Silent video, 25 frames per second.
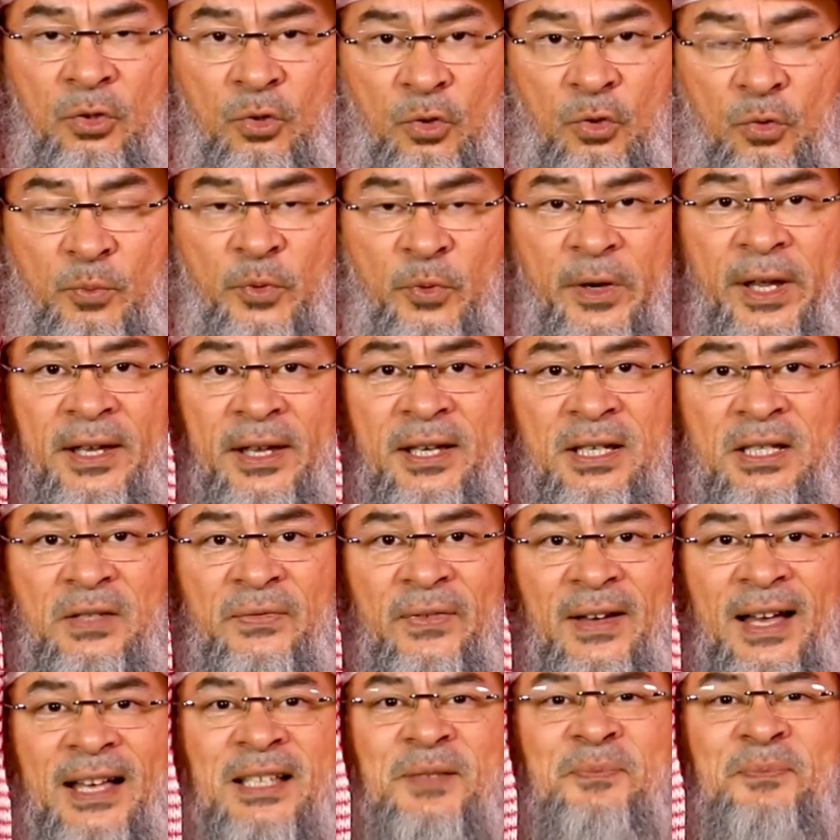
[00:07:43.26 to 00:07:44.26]
to break
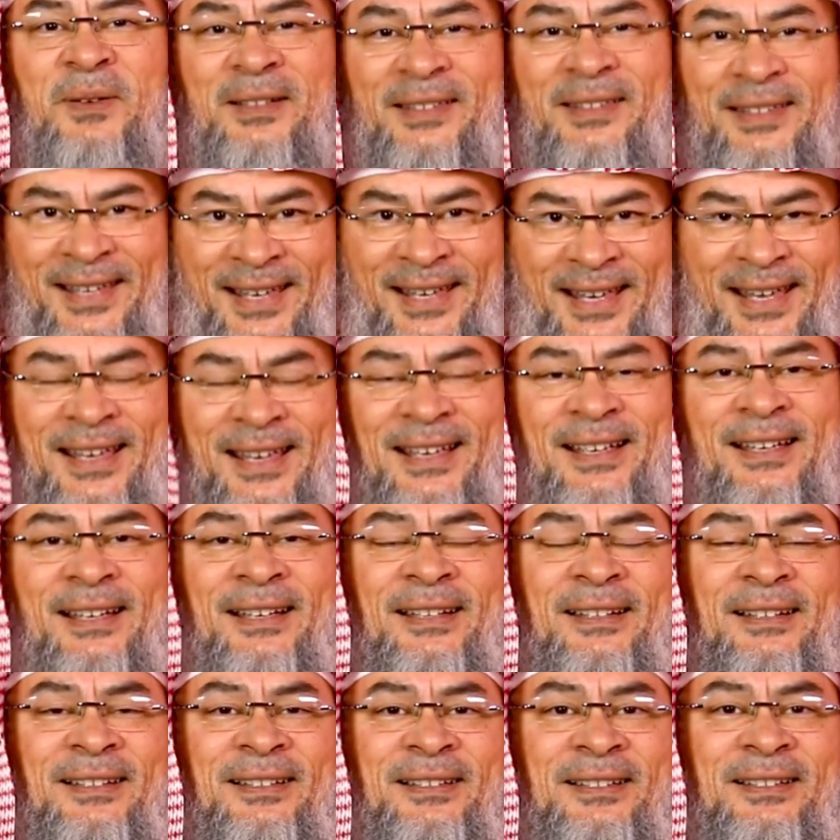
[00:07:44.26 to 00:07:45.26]
his fast, but he